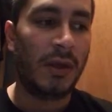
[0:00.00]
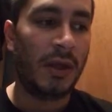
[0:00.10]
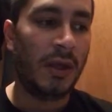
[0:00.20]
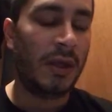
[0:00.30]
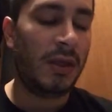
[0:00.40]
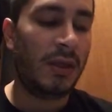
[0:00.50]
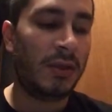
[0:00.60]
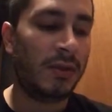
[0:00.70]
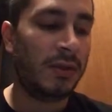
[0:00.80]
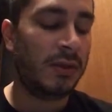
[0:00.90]

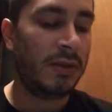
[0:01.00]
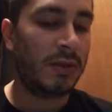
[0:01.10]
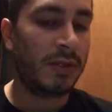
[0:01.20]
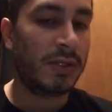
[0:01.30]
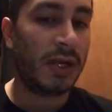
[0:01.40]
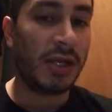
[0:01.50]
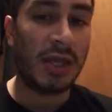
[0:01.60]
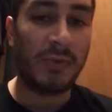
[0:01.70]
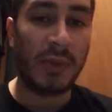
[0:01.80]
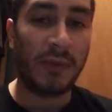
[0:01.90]
And, you know, you're trying to
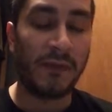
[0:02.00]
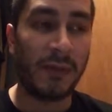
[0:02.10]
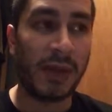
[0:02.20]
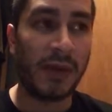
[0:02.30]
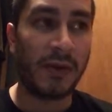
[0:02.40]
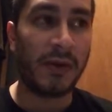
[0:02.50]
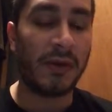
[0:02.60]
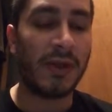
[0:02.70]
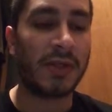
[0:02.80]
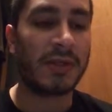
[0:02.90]
keep people from getting hurt
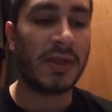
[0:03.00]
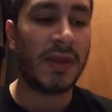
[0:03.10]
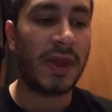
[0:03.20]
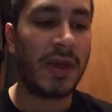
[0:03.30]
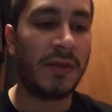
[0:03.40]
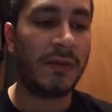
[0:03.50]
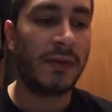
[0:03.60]
and things like that.